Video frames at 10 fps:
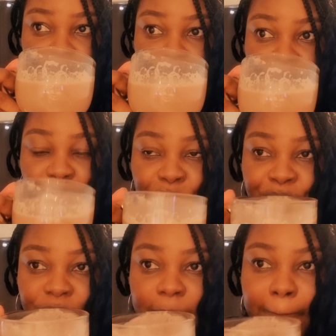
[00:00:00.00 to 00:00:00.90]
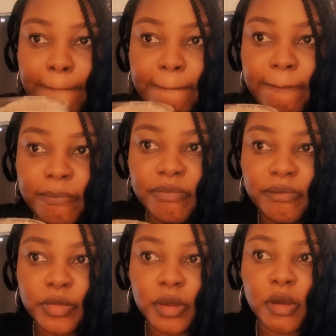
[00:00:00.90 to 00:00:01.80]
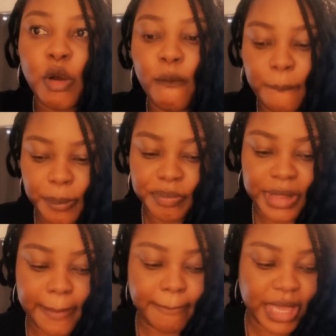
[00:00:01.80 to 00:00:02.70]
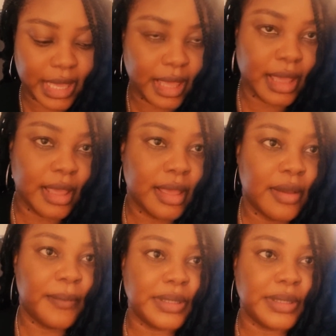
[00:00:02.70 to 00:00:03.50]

This is the milk. Oh, let me one